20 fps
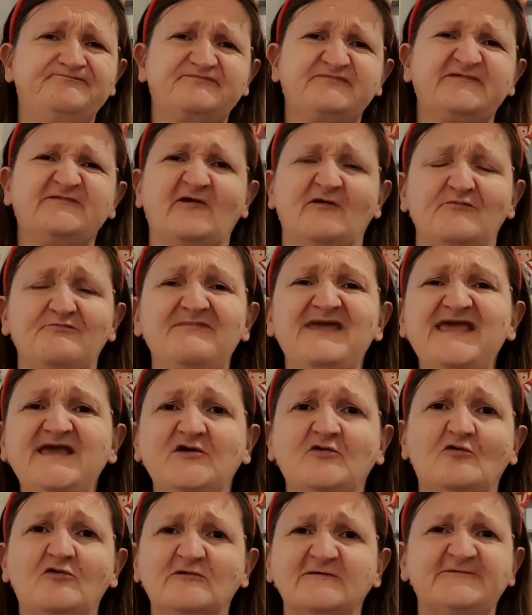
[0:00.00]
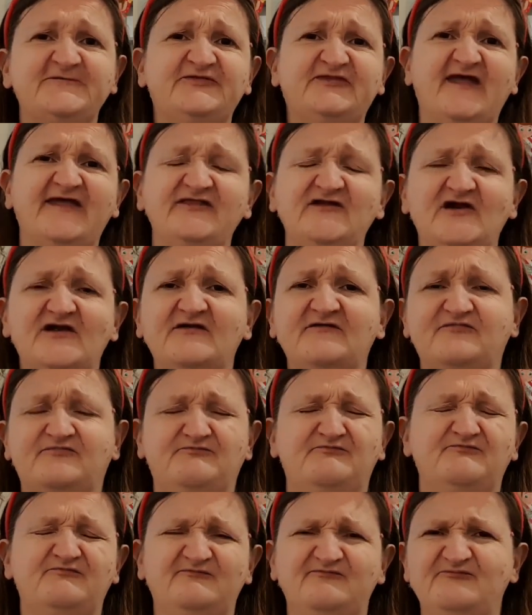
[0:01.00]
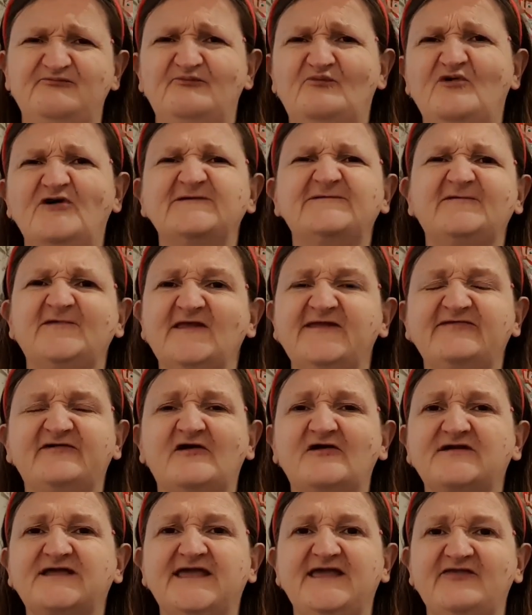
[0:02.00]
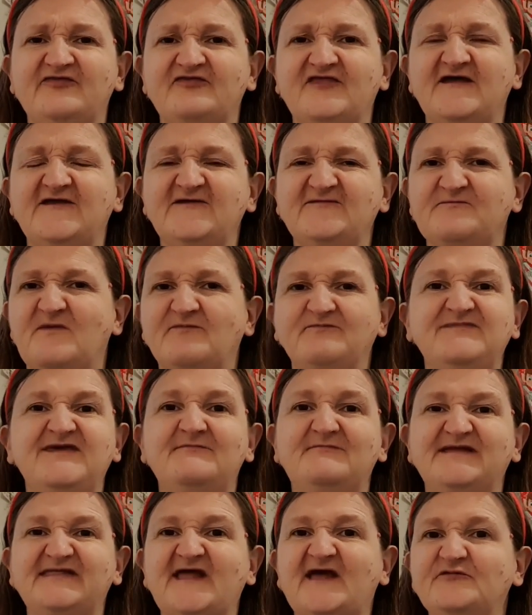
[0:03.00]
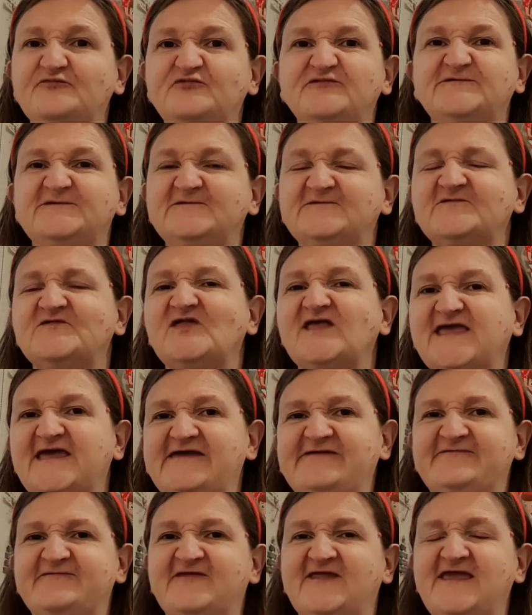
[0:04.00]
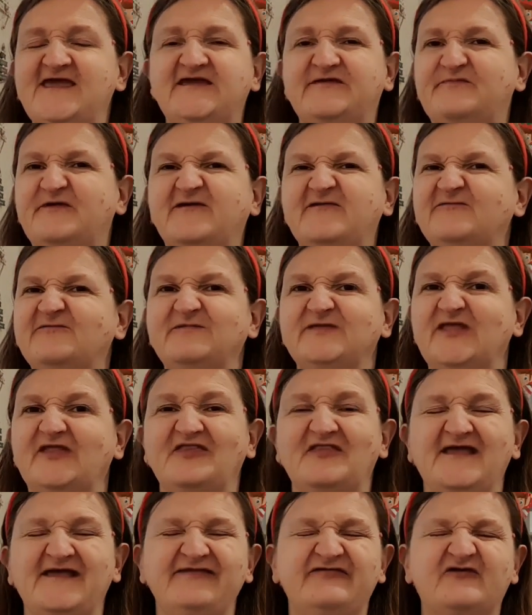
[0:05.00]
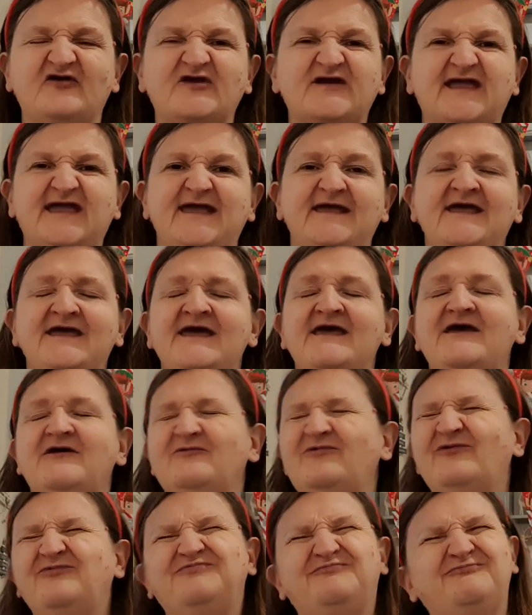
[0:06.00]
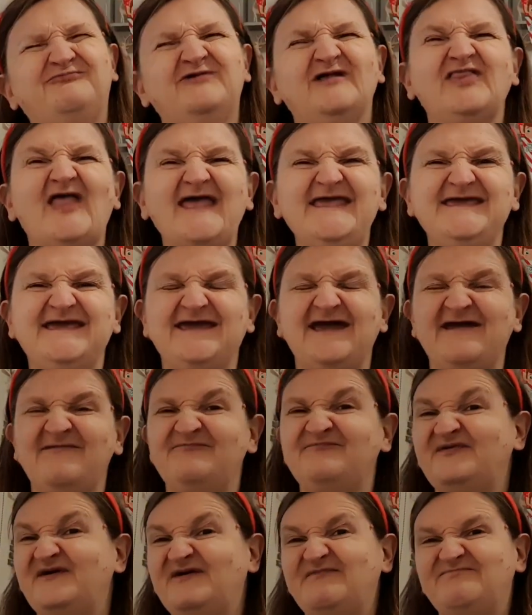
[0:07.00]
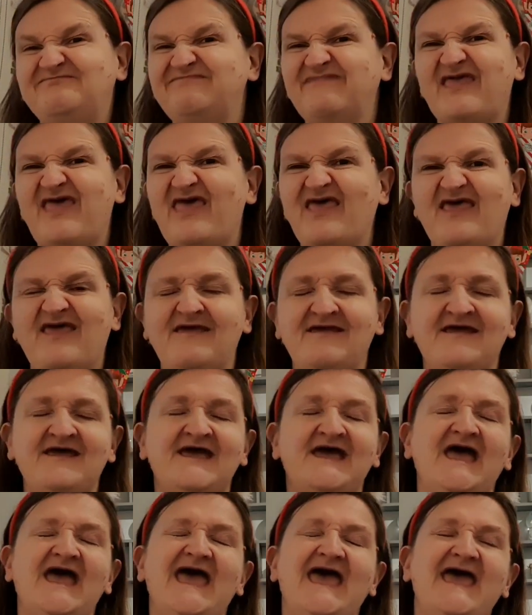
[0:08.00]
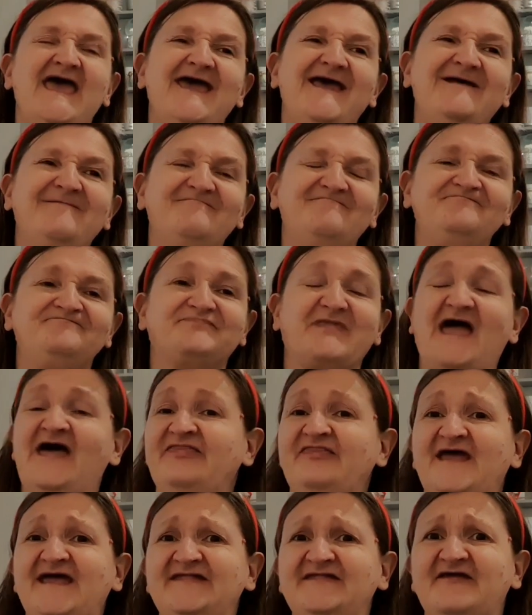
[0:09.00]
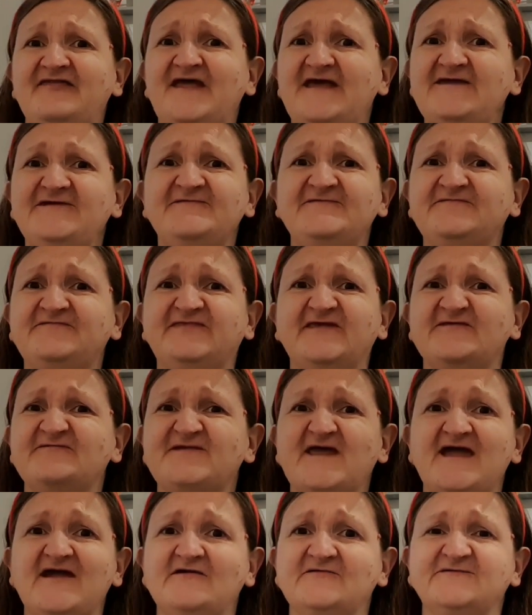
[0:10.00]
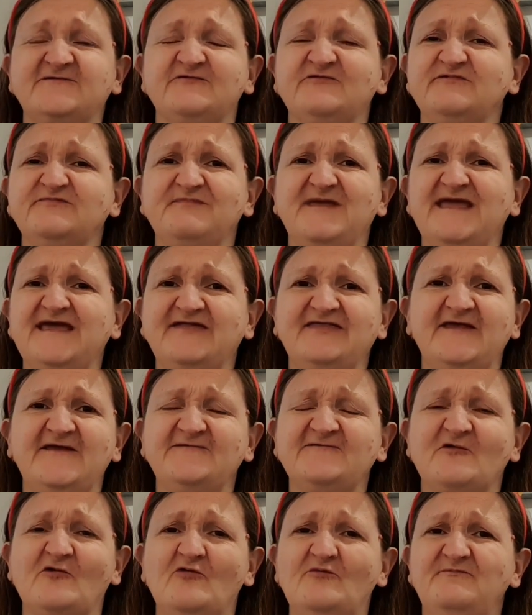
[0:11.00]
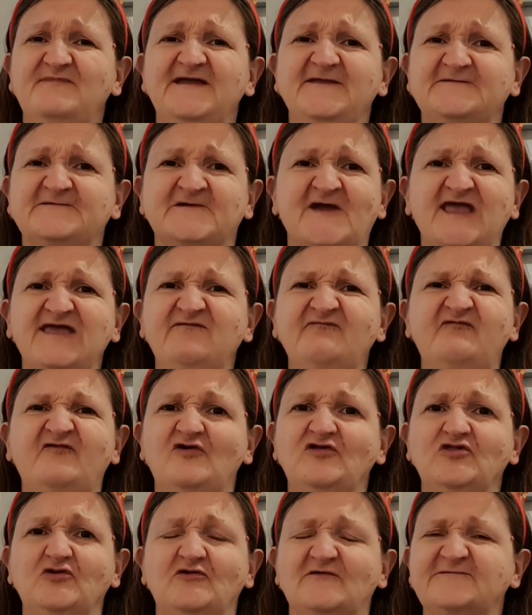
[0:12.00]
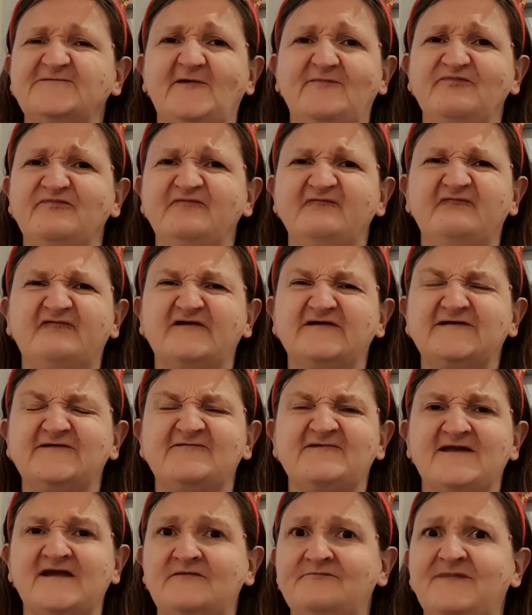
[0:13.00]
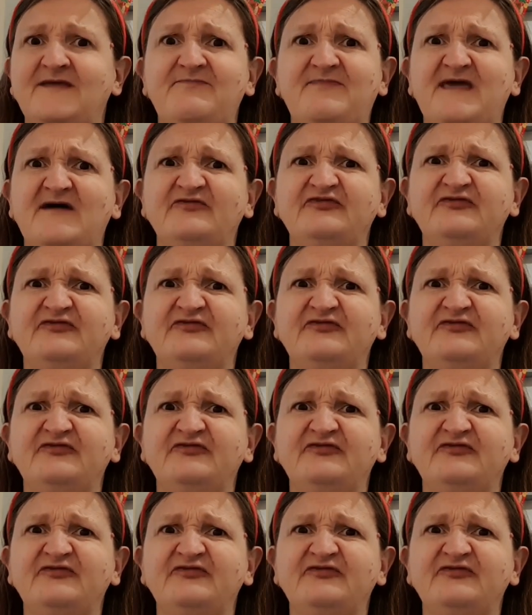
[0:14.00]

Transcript: sort of main course dinner, mostly turkey and things, but me and my dad would usually get steak because we didn't like turkey. Well, we like it, but nah. And then a nice dessert. She would make a nice homemade trifle or something for dessert, maybe a